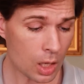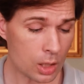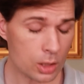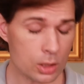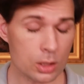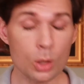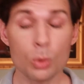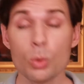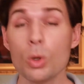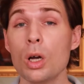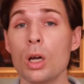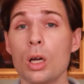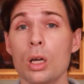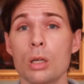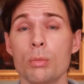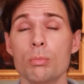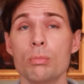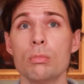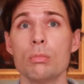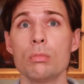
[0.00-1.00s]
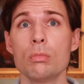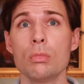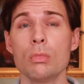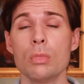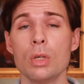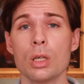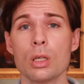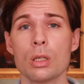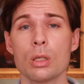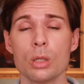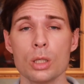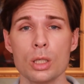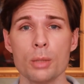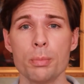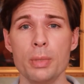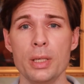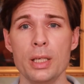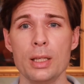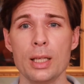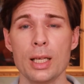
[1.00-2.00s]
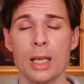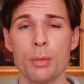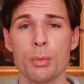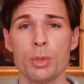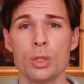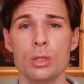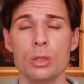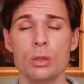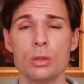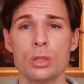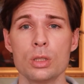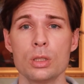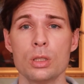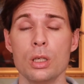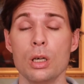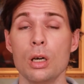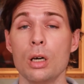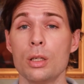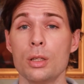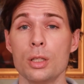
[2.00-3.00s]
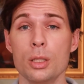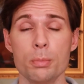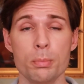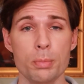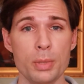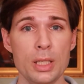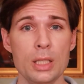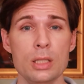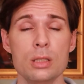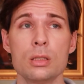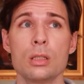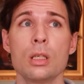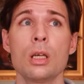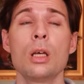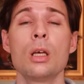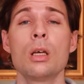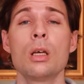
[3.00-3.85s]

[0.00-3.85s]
So could it be that I would use it on the beach?